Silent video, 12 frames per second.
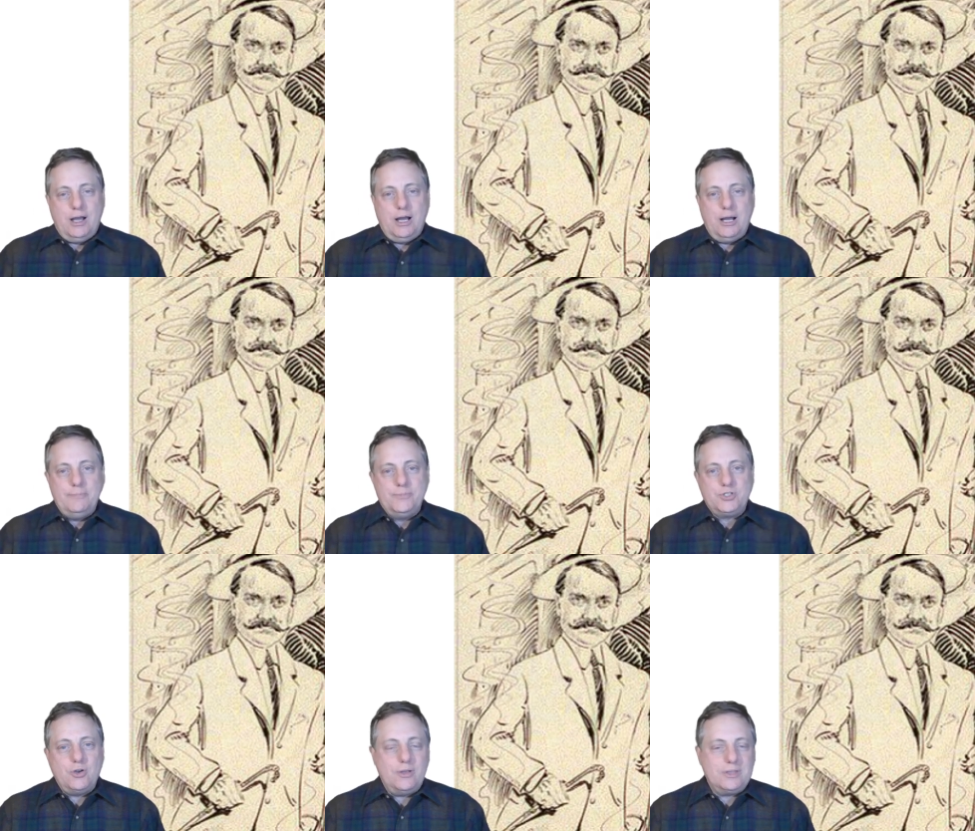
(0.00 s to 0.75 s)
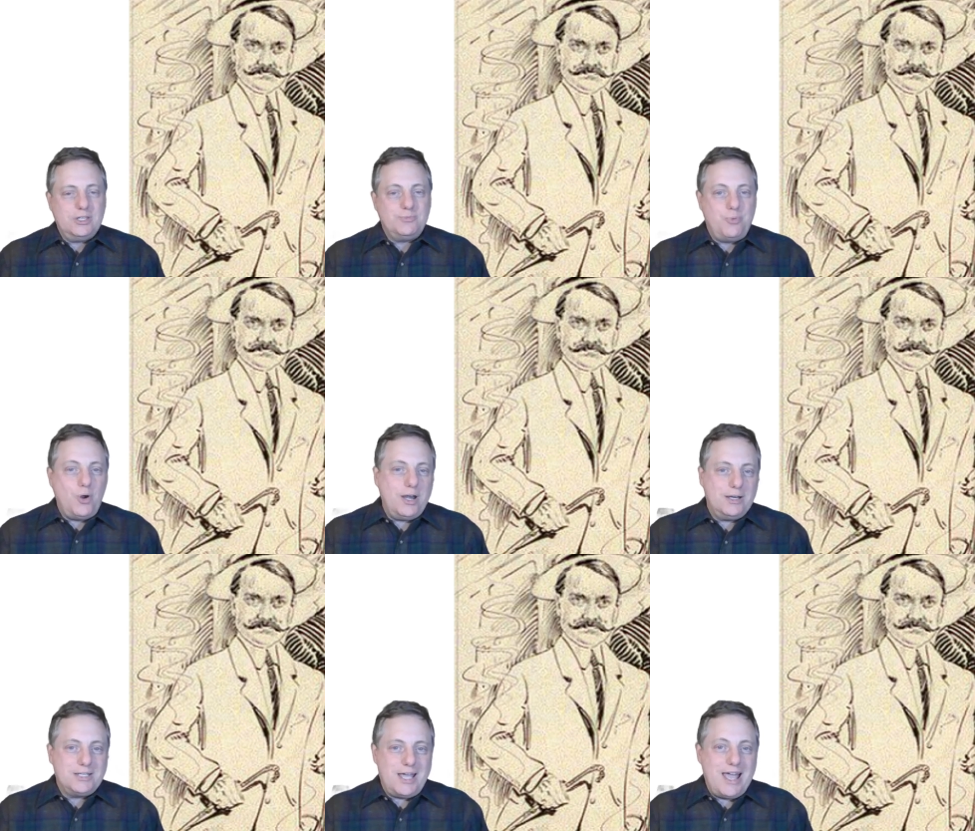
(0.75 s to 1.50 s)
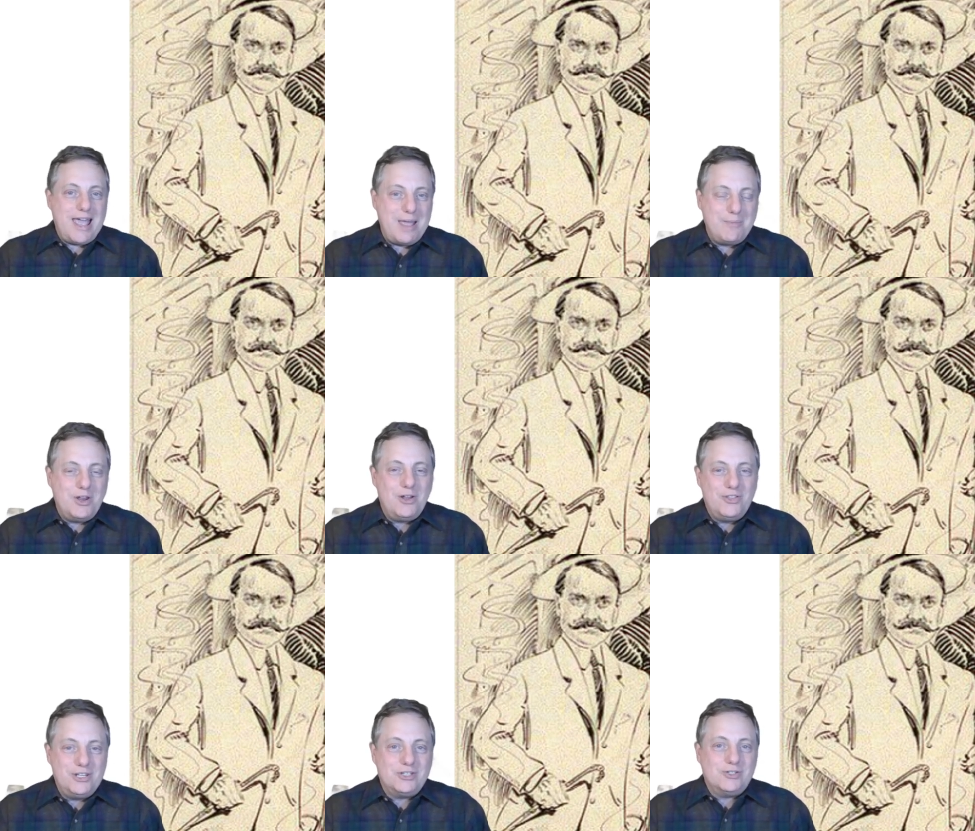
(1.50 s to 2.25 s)
Speaker 1: Um, so at this point in time, you know,
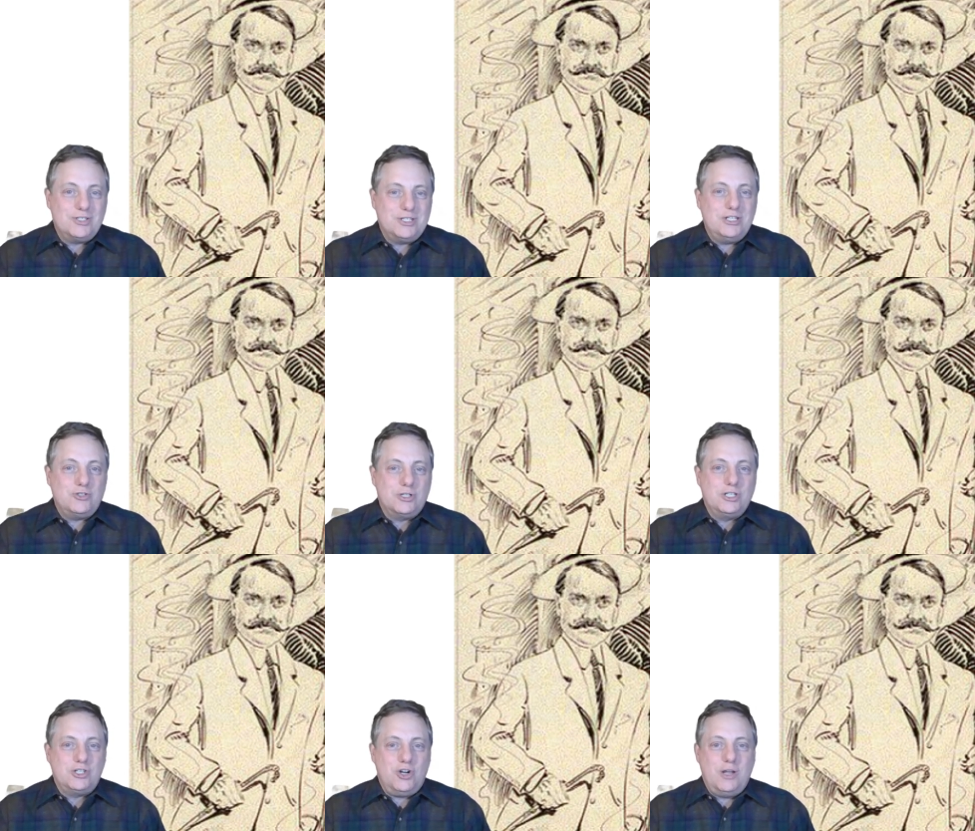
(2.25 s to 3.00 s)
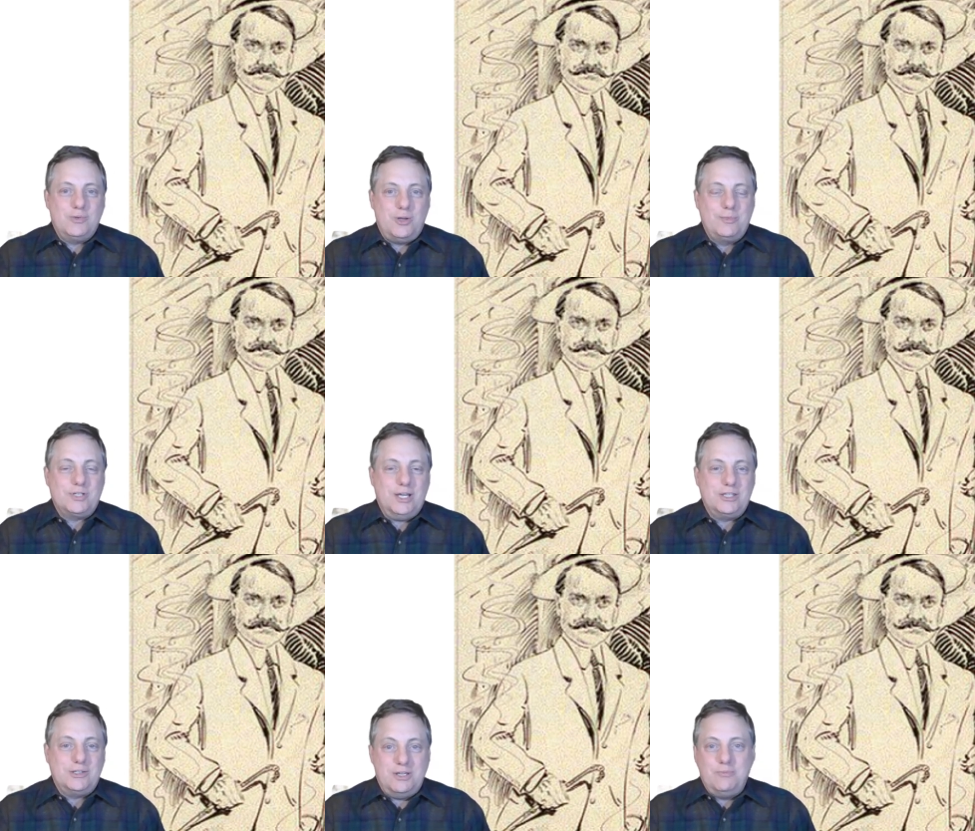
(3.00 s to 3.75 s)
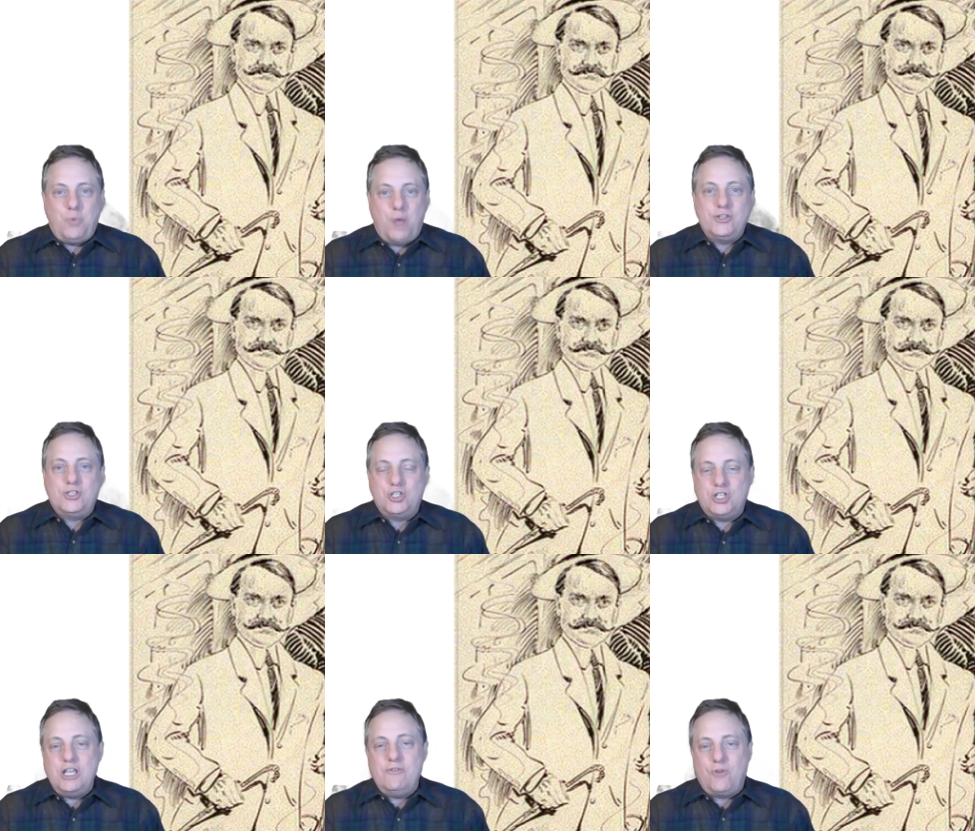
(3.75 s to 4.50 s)
the district, the district attorney was almost like, the, he was the
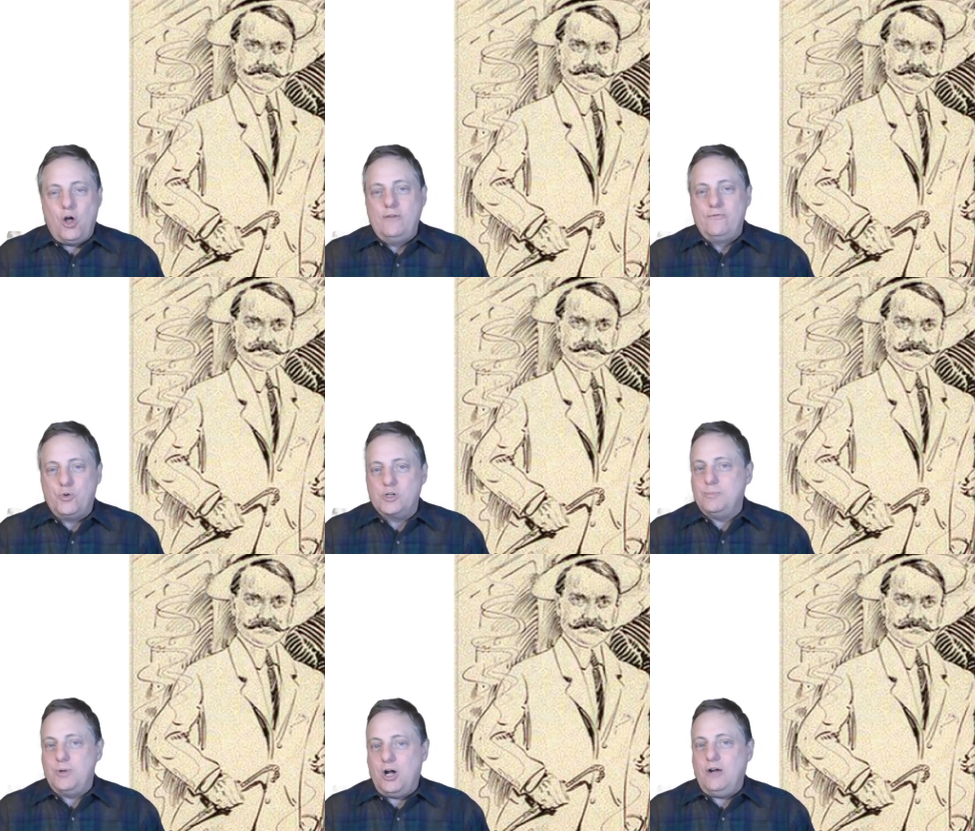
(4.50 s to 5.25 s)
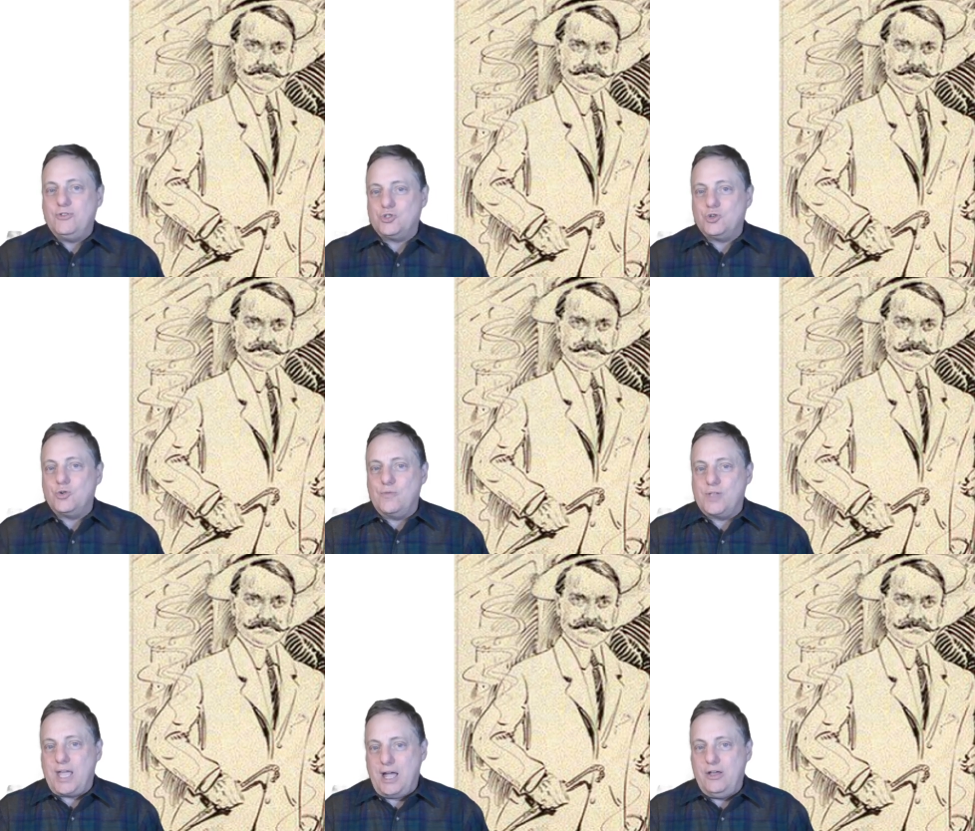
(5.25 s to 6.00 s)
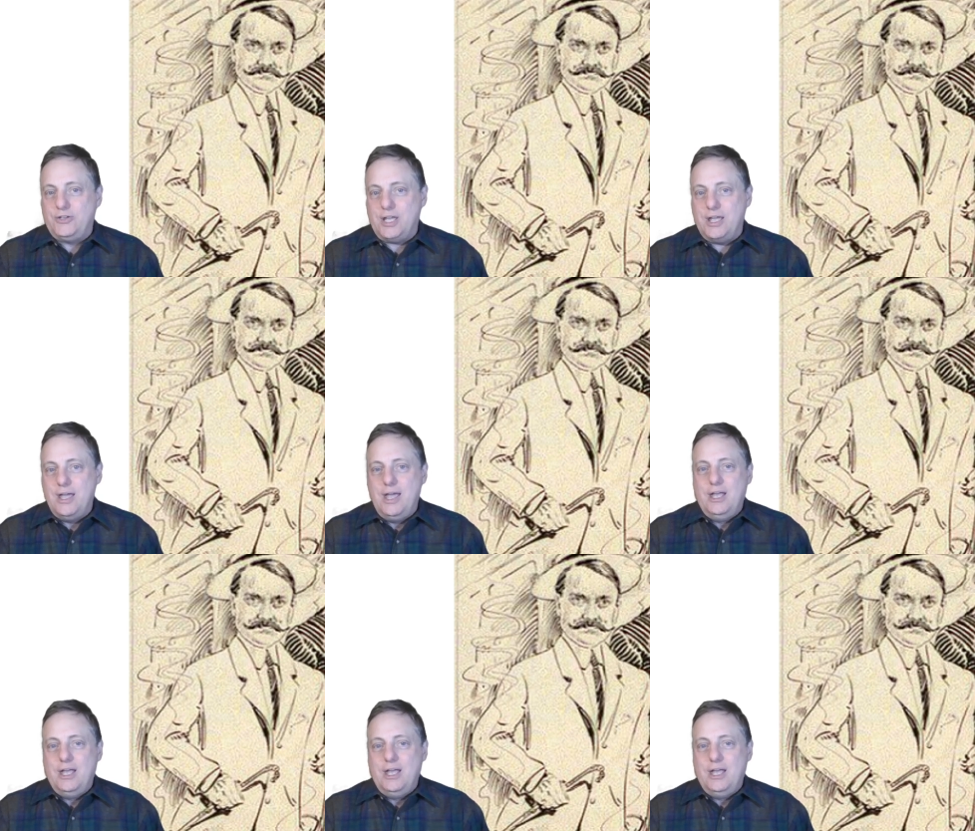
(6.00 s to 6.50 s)
chief law enforcement officer of the county,